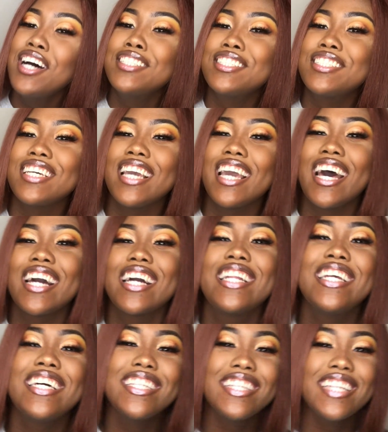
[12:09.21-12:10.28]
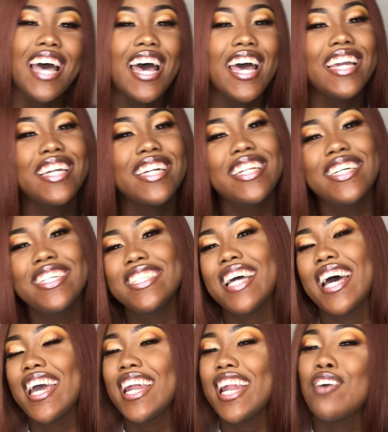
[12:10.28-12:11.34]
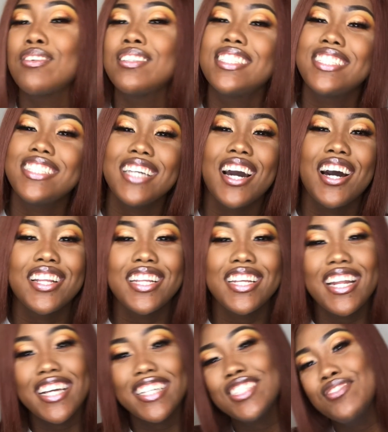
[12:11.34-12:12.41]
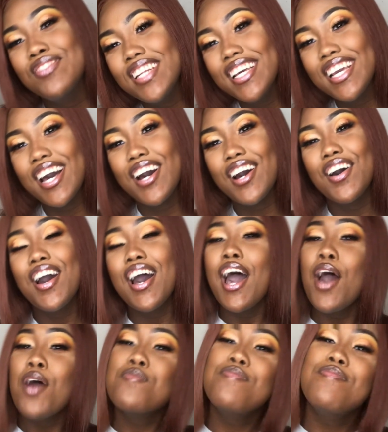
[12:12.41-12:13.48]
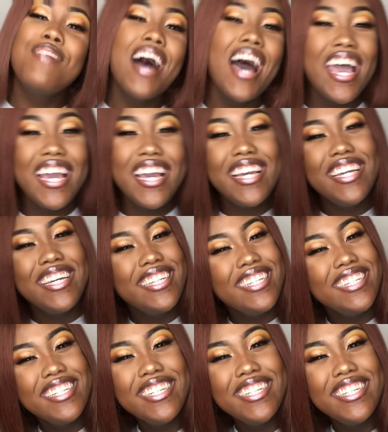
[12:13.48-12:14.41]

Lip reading: So yeah, click that, and I will see y'all in the next video. Bye.